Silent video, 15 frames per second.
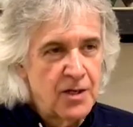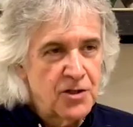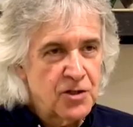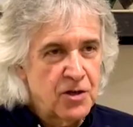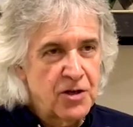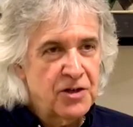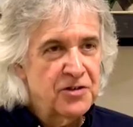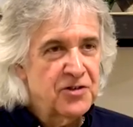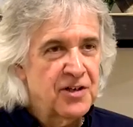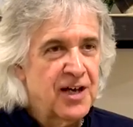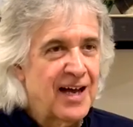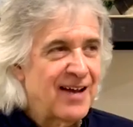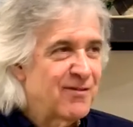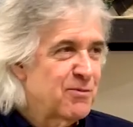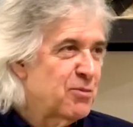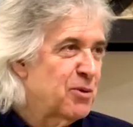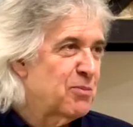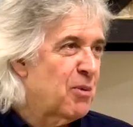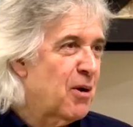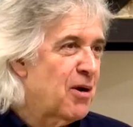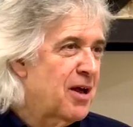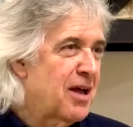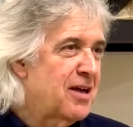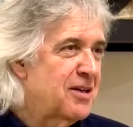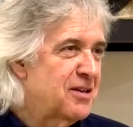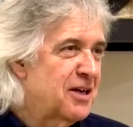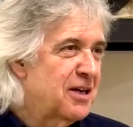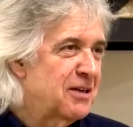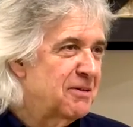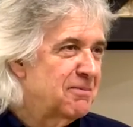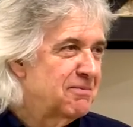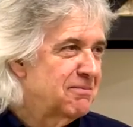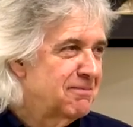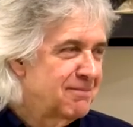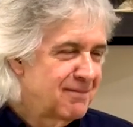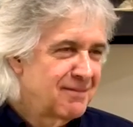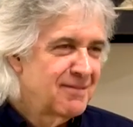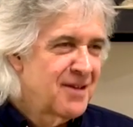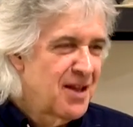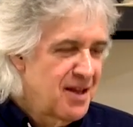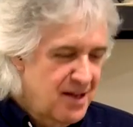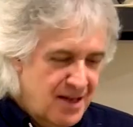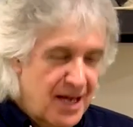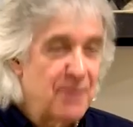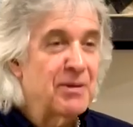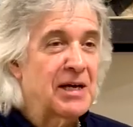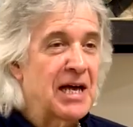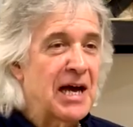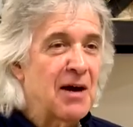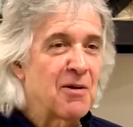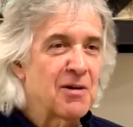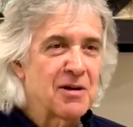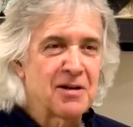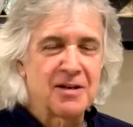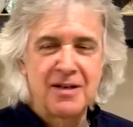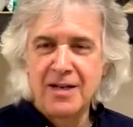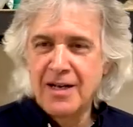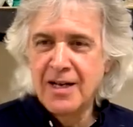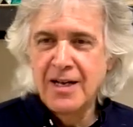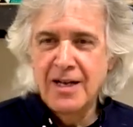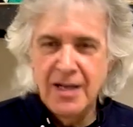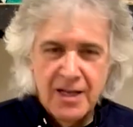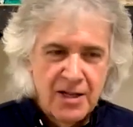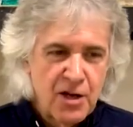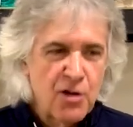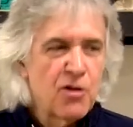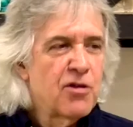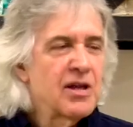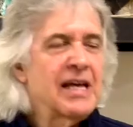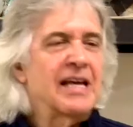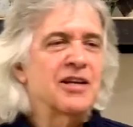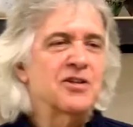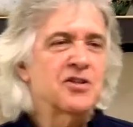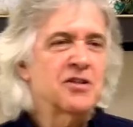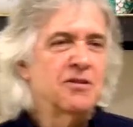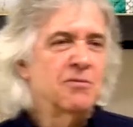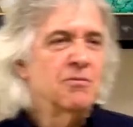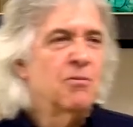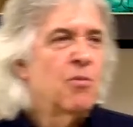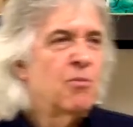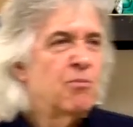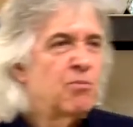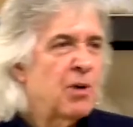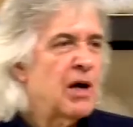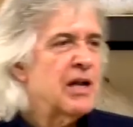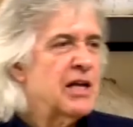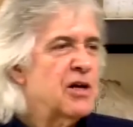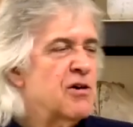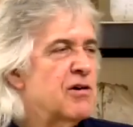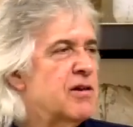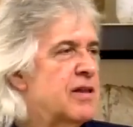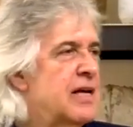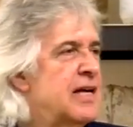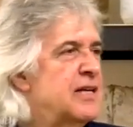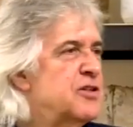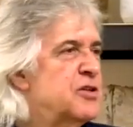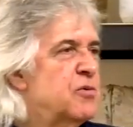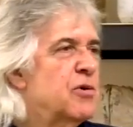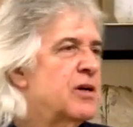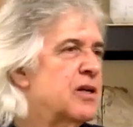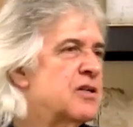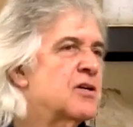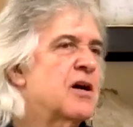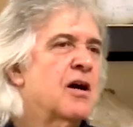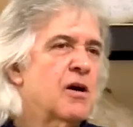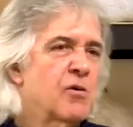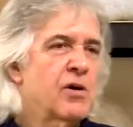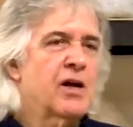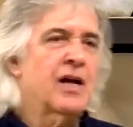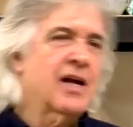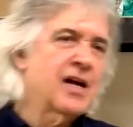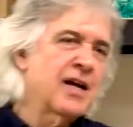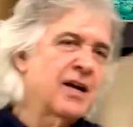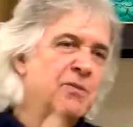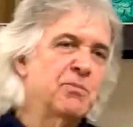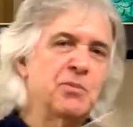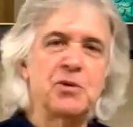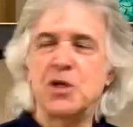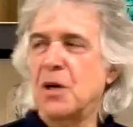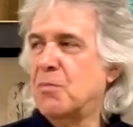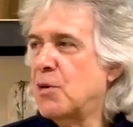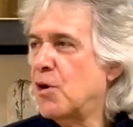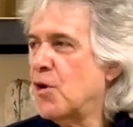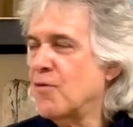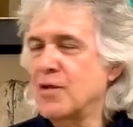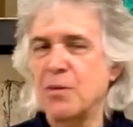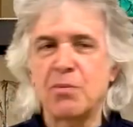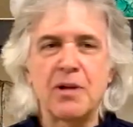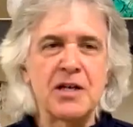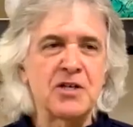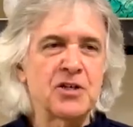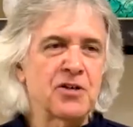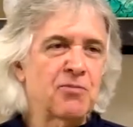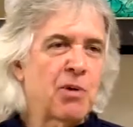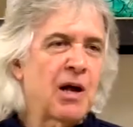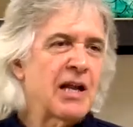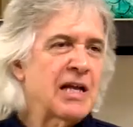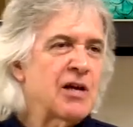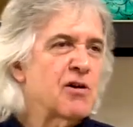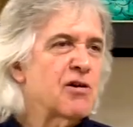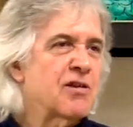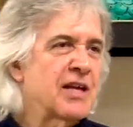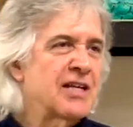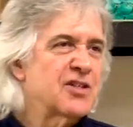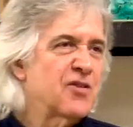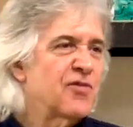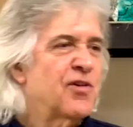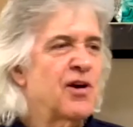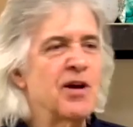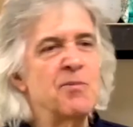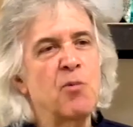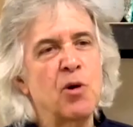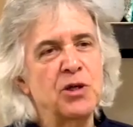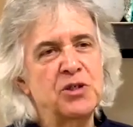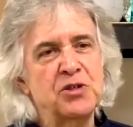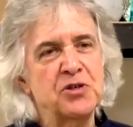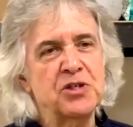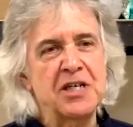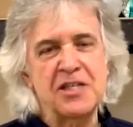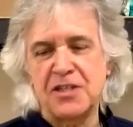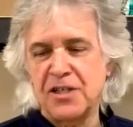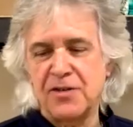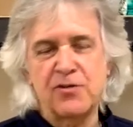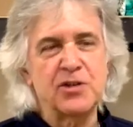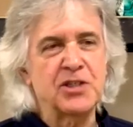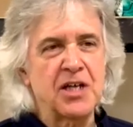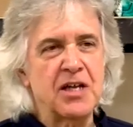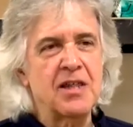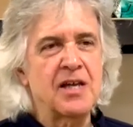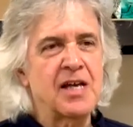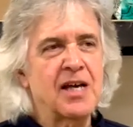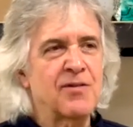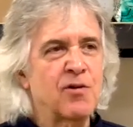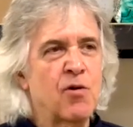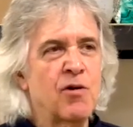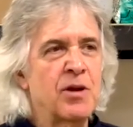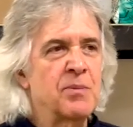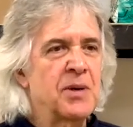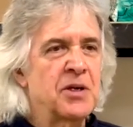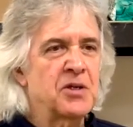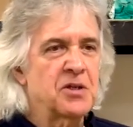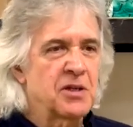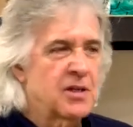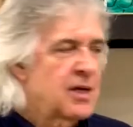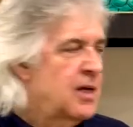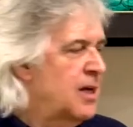So you can see I haven't put part A in yet. I'm a coward. The other thing is polyurethanes, and we're going to kind of jump all over the place here. Polyurethanes are very moisture sensitive, which I think I've already mentioned.